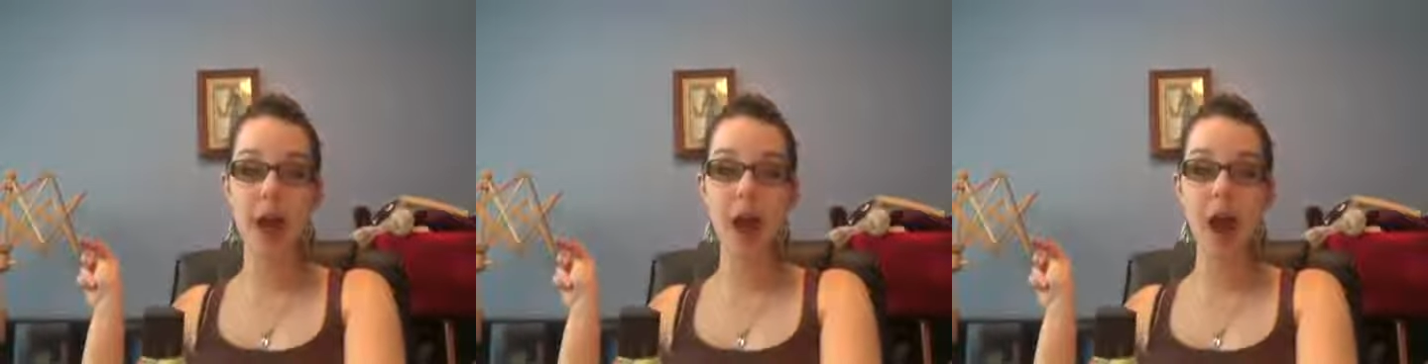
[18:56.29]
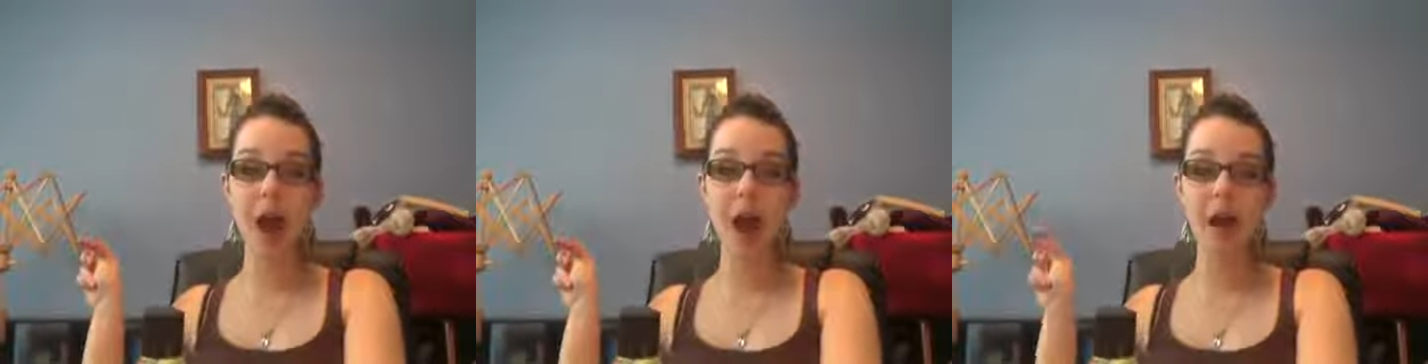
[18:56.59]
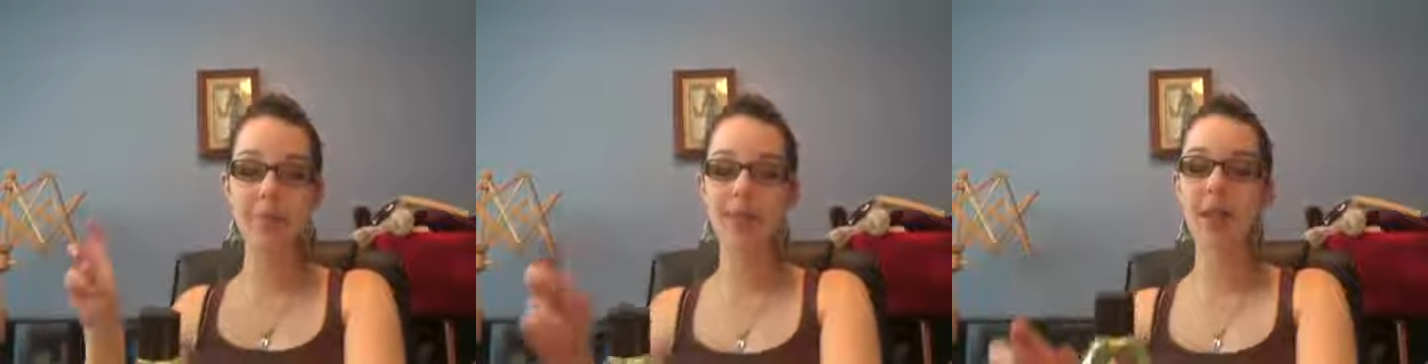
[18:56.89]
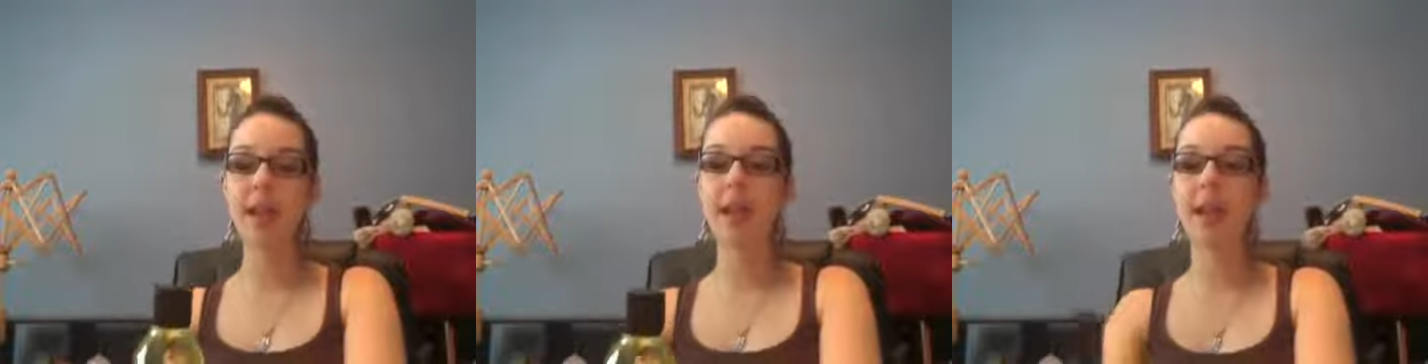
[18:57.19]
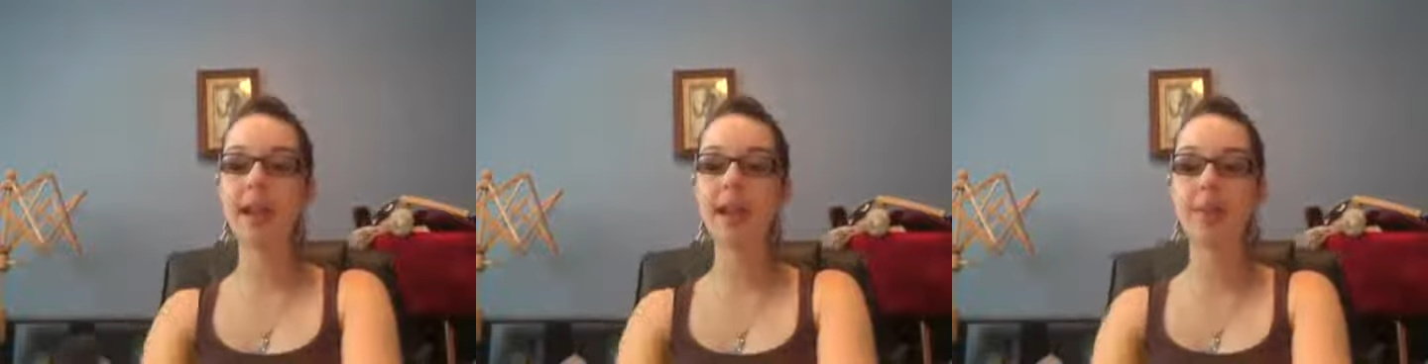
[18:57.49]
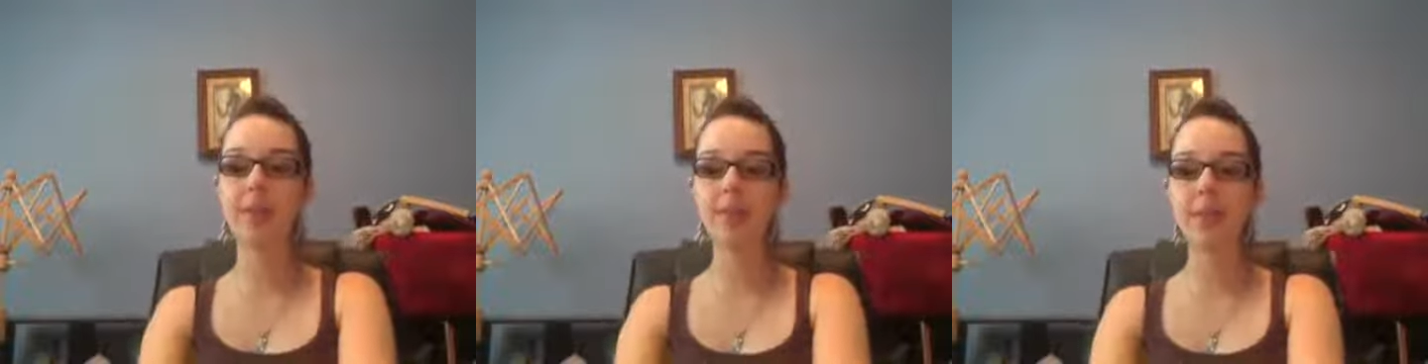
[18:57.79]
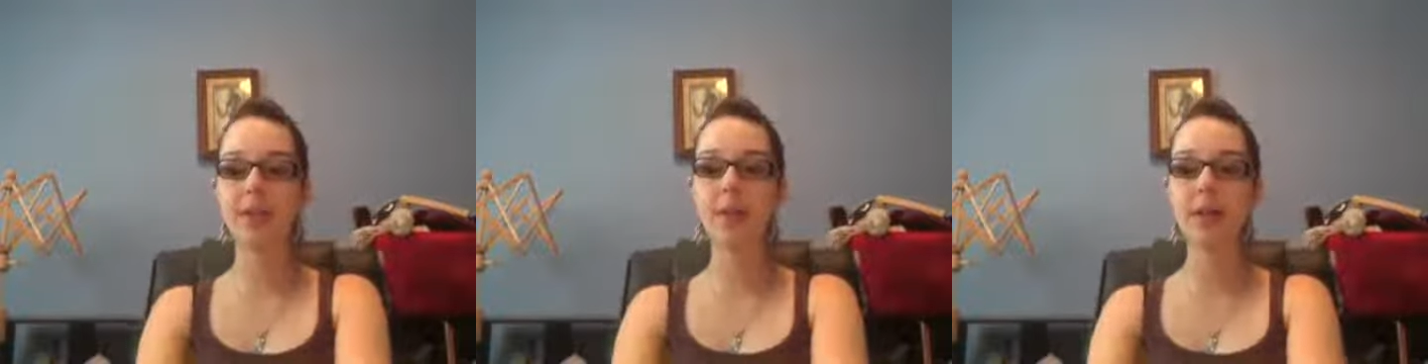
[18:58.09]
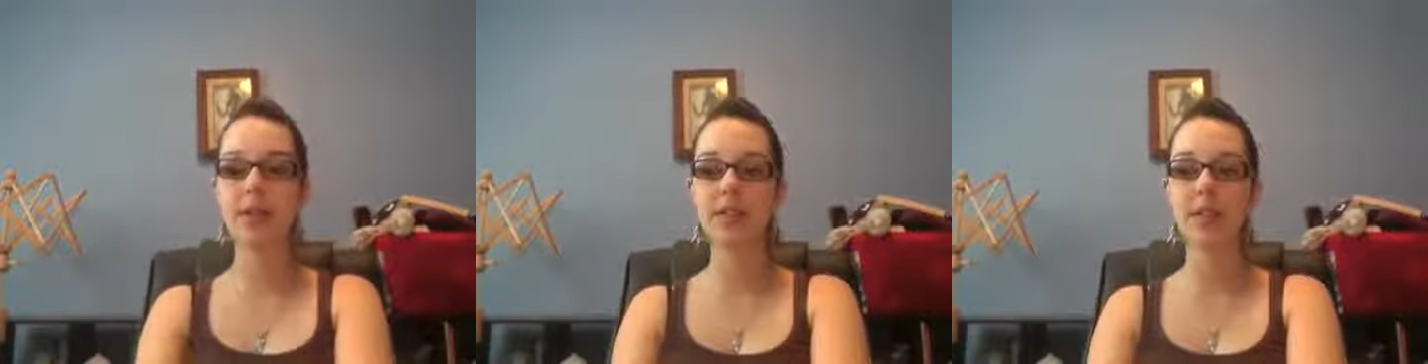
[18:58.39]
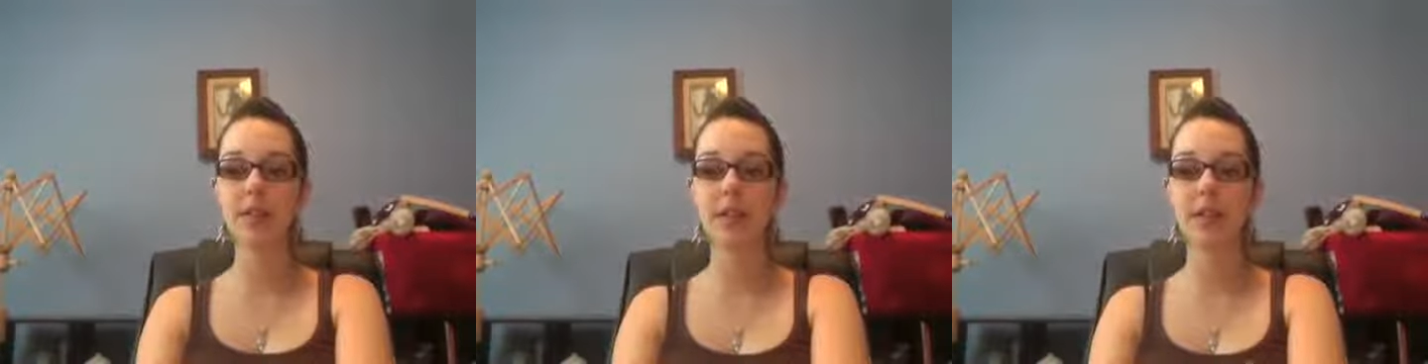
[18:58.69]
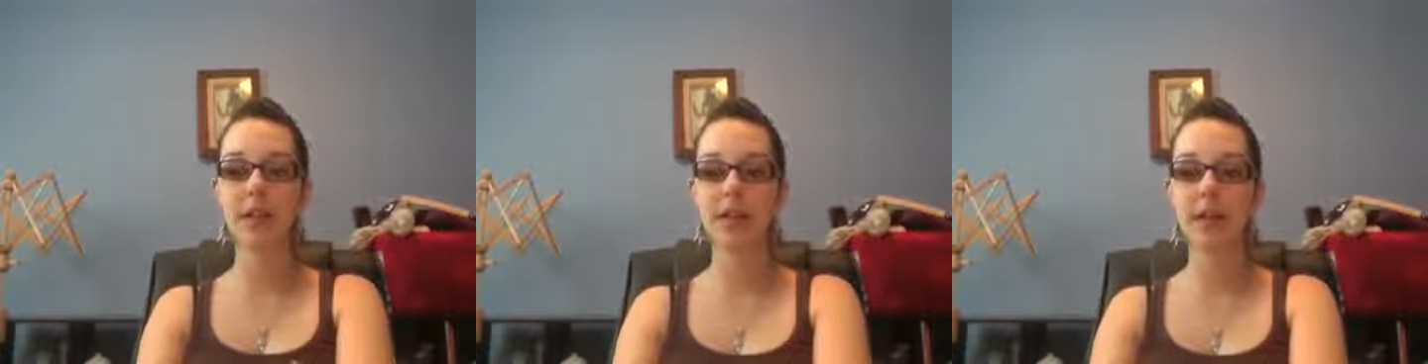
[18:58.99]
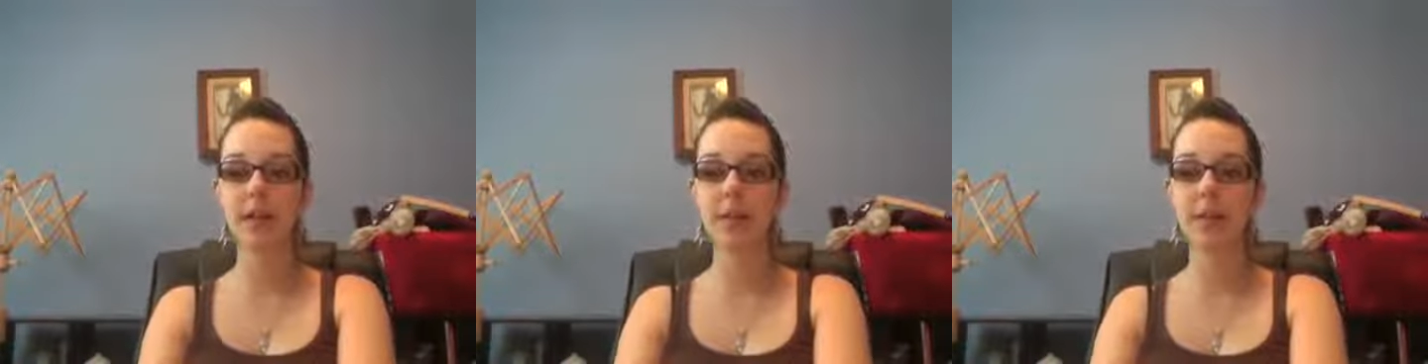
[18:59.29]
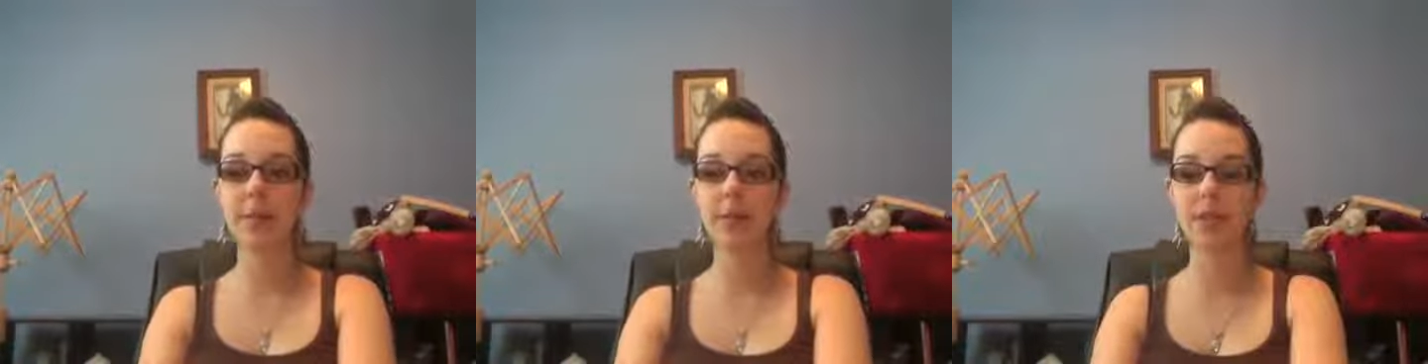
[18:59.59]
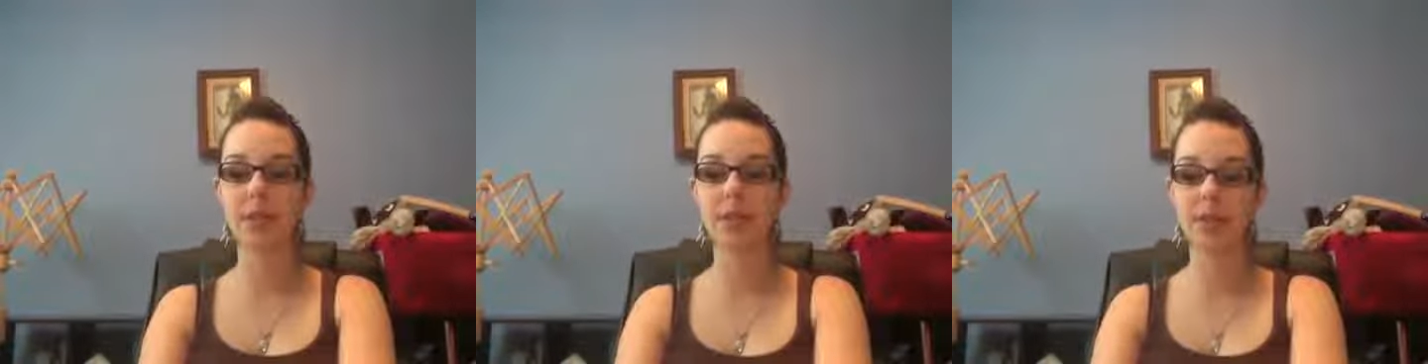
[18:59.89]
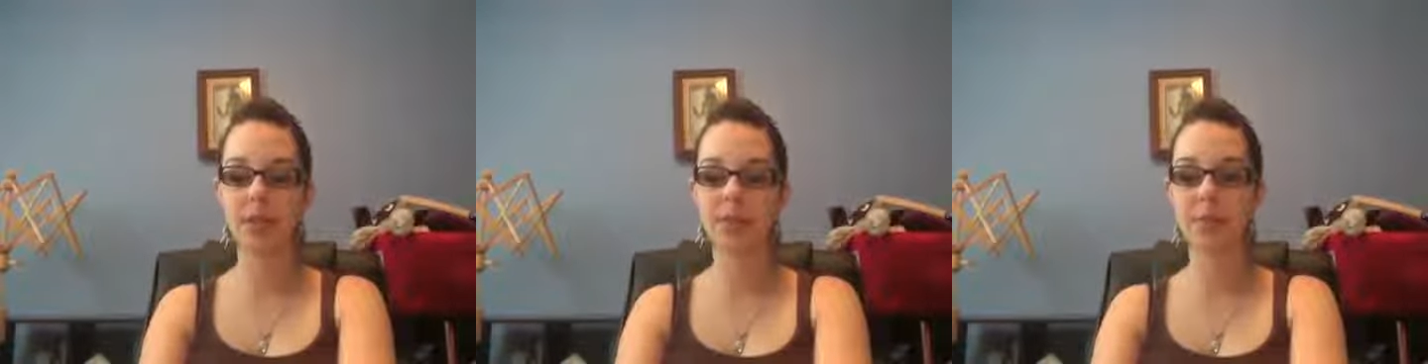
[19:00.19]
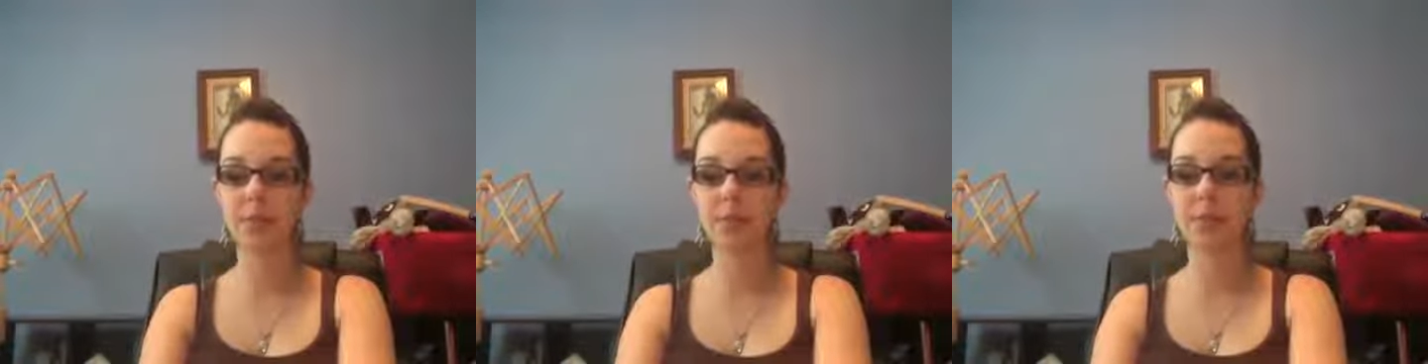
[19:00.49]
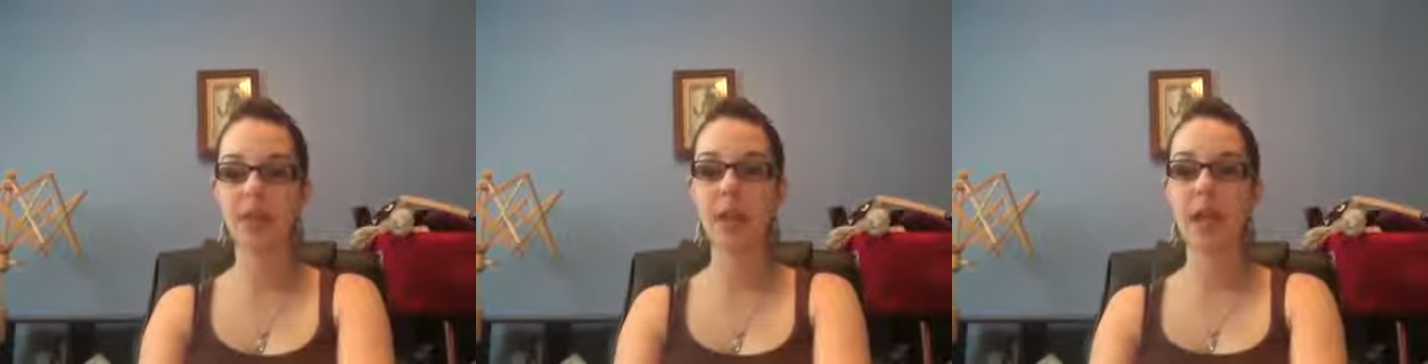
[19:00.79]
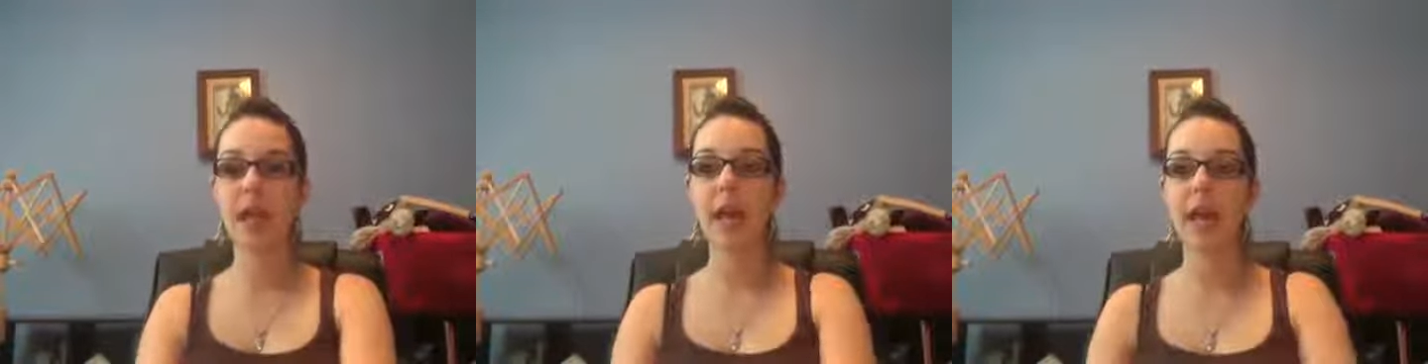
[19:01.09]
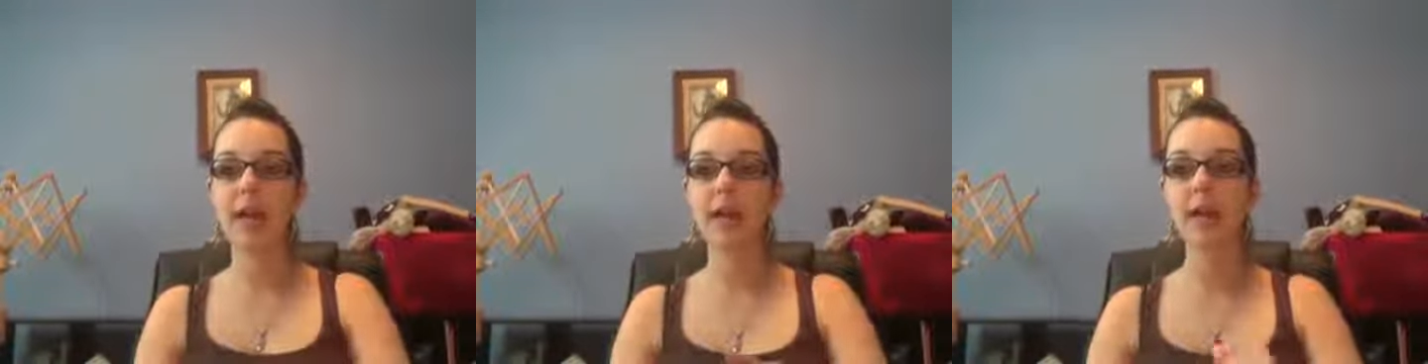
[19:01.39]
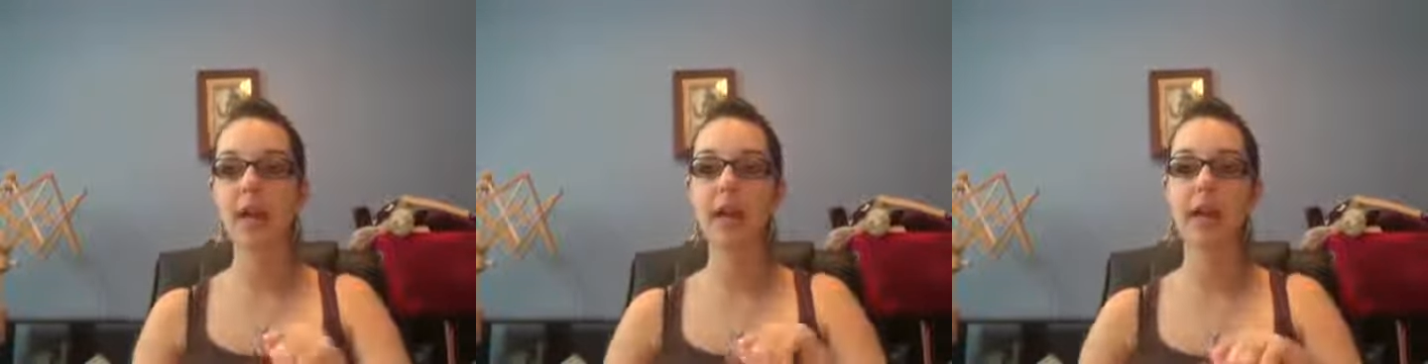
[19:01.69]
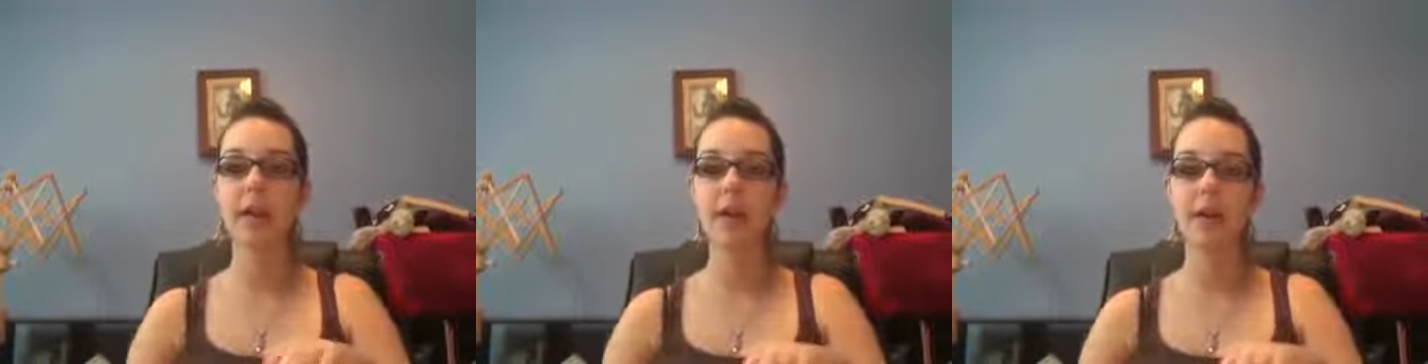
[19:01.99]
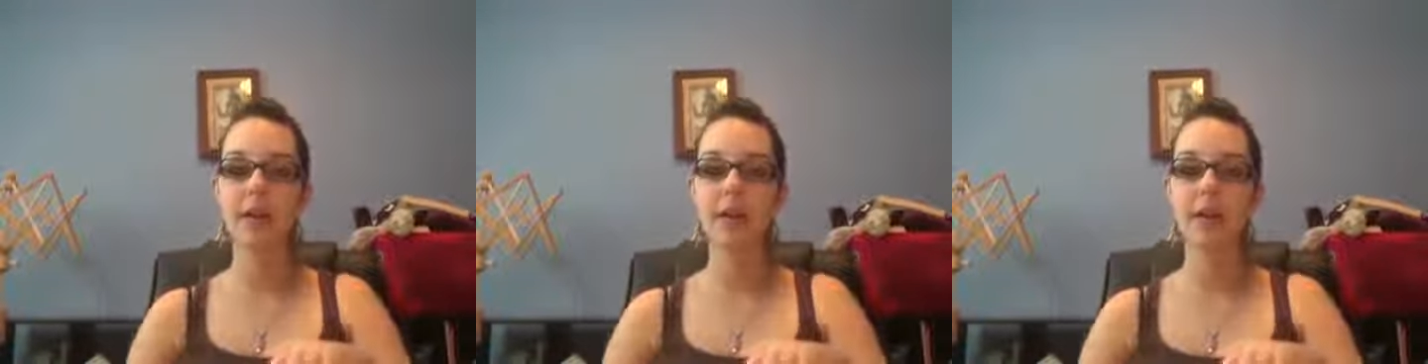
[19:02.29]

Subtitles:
And I got those stitch markers that you saw in Clarus. I think I posted a picture. And I got a yarn needle